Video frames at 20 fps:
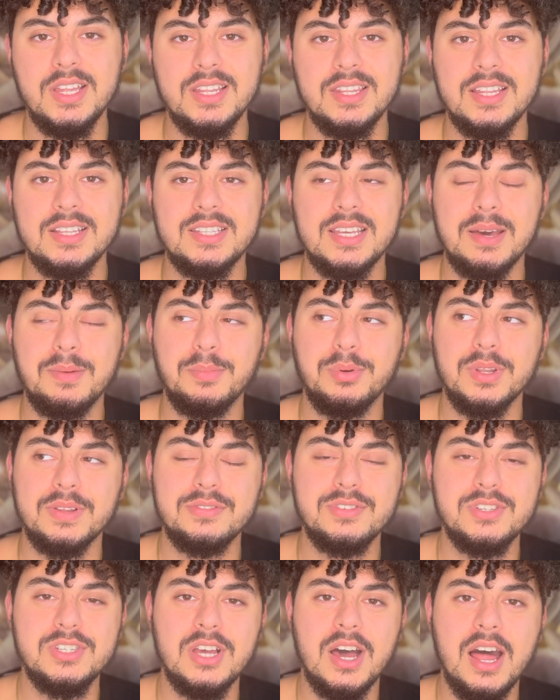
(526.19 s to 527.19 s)
the Temple of
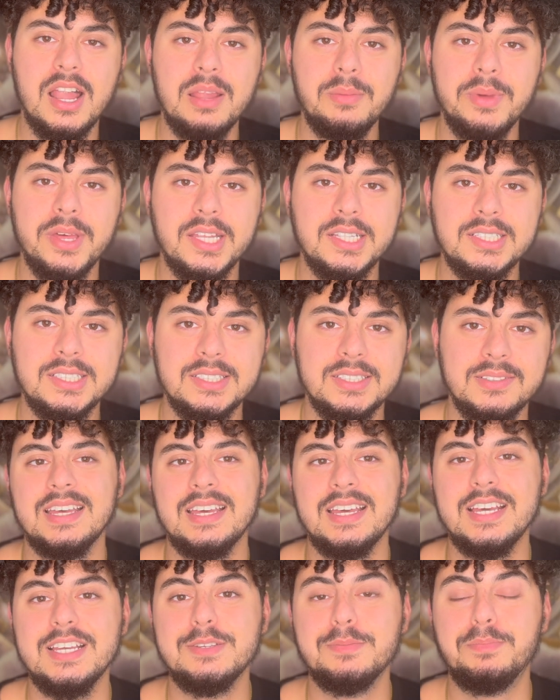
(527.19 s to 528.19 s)
Solomon
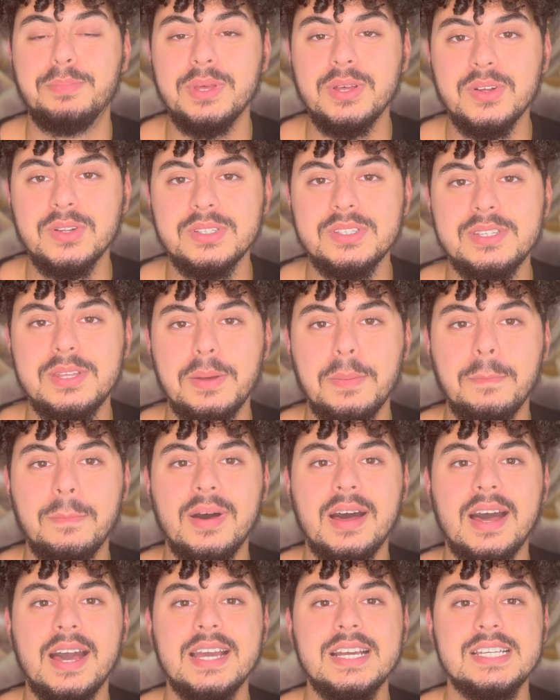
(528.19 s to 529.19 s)
is built
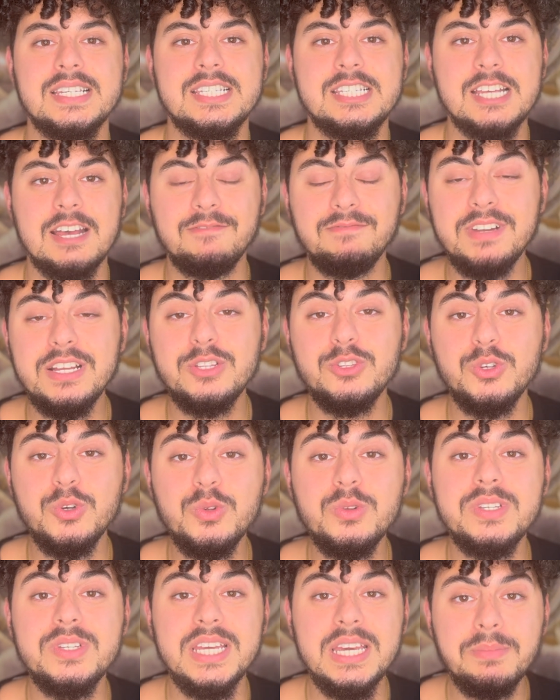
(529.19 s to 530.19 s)
by 72
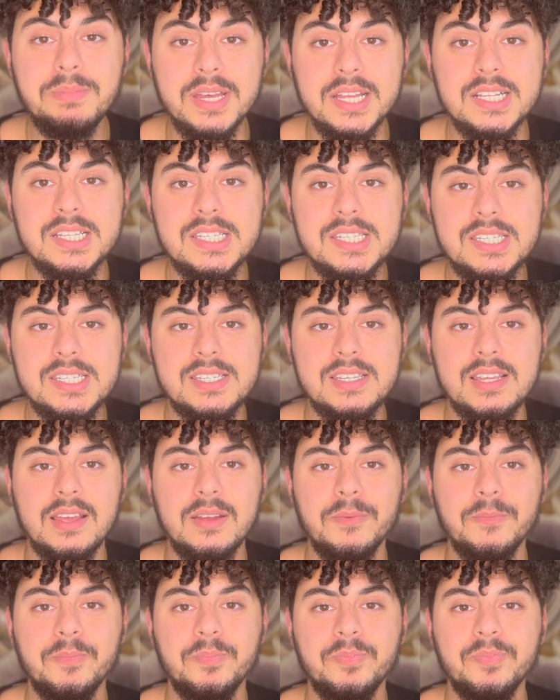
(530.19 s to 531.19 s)
demons,
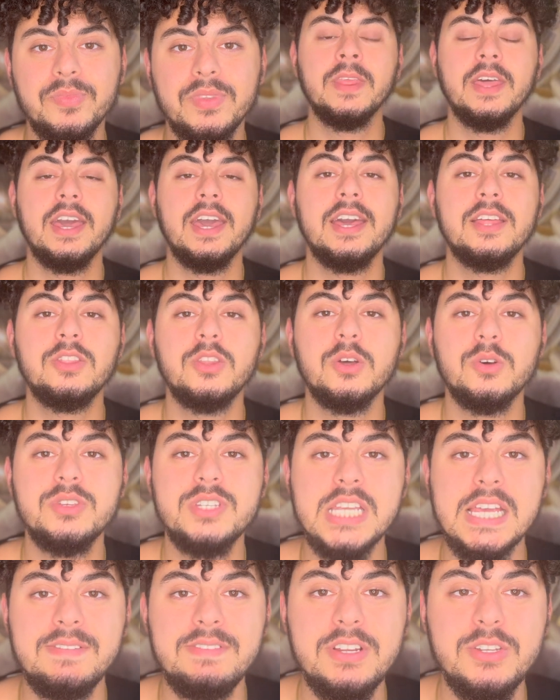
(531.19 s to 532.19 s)
and those
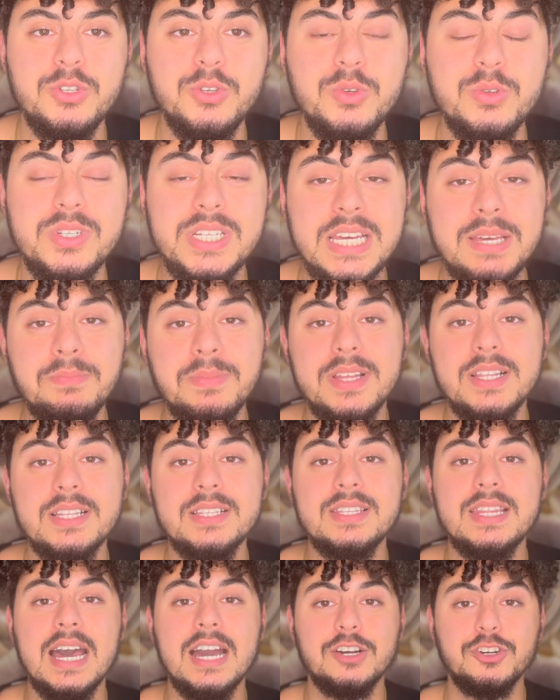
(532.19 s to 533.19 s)
72 demons
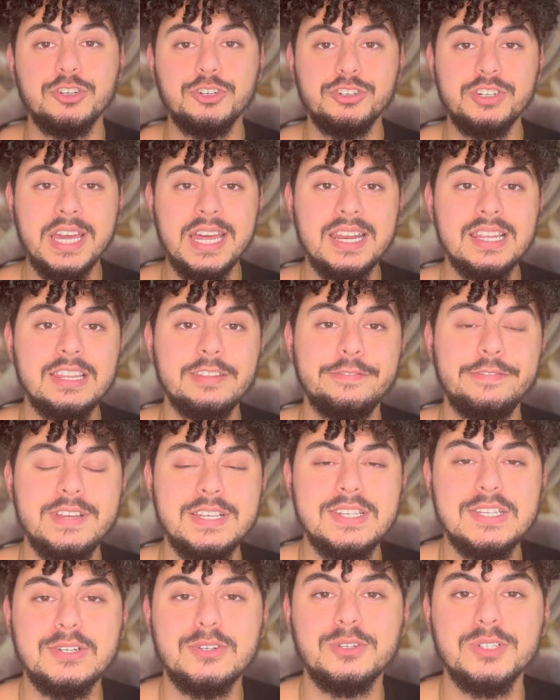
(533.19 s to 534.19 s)
that created the
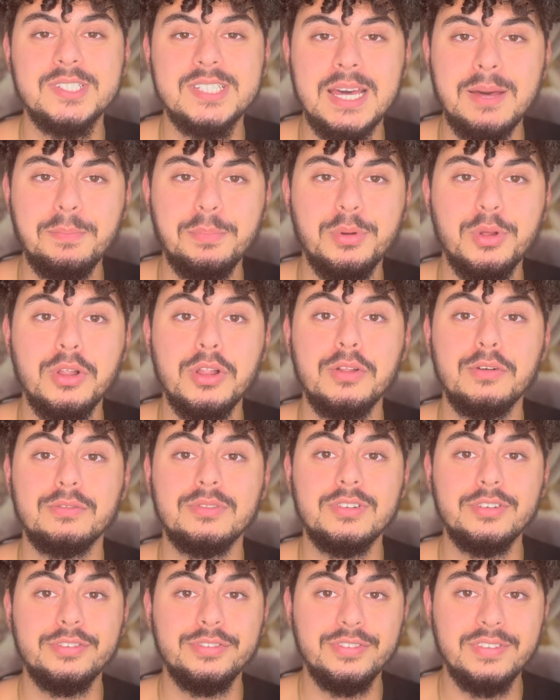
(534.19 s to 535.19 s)
physical temple
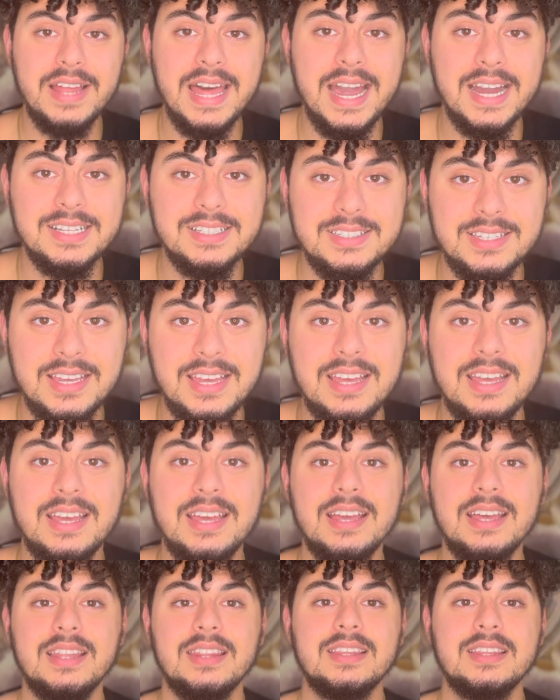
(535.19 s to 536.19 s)
reflect
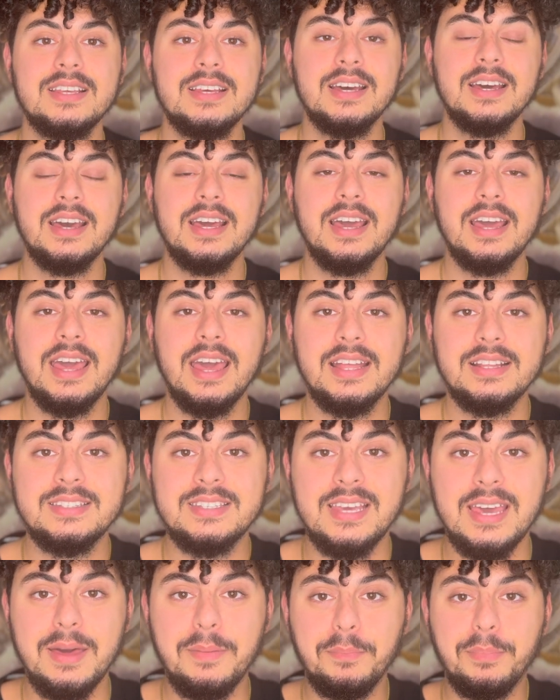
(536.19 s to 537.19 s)
the
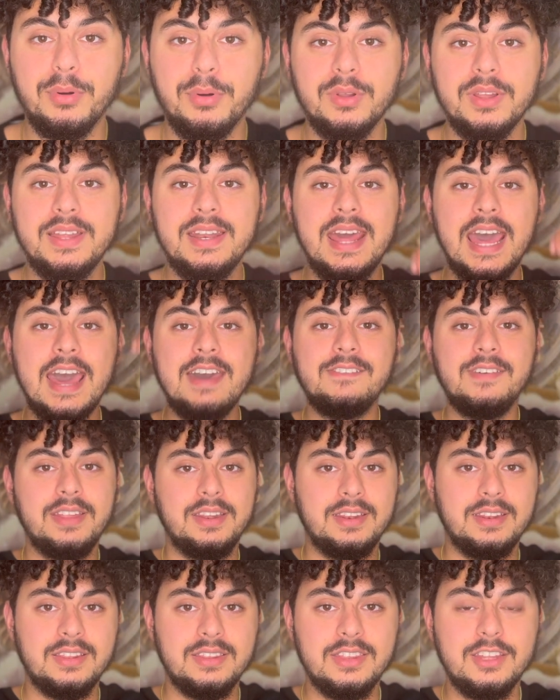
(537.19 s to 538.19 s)
temple in
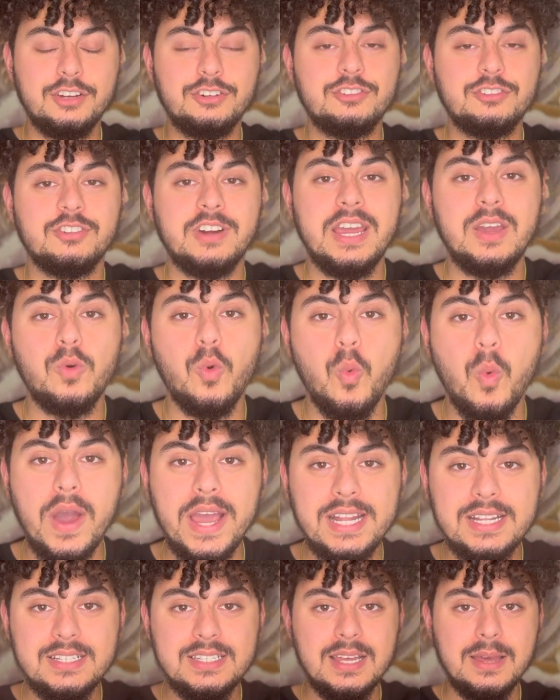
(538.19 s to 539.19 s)
heaven, the Great
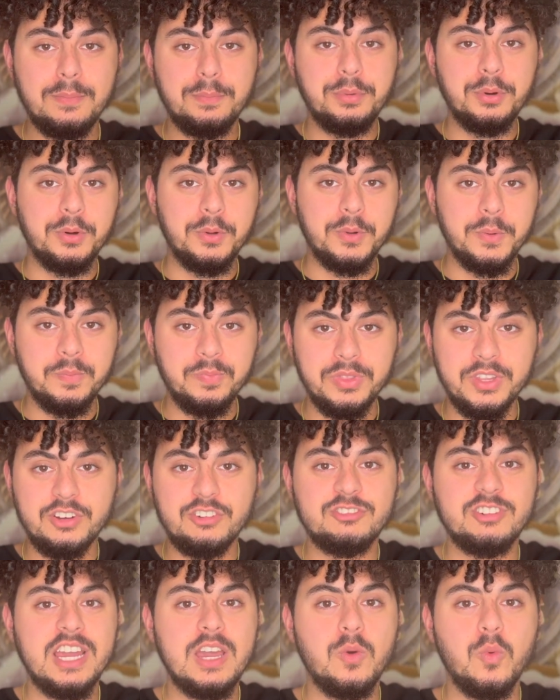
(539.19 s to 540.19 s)
White Temple, the
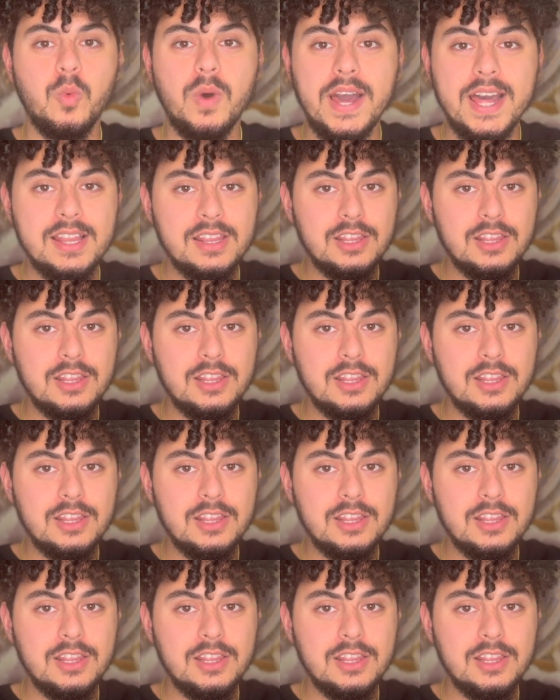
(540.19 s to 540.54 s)
Great White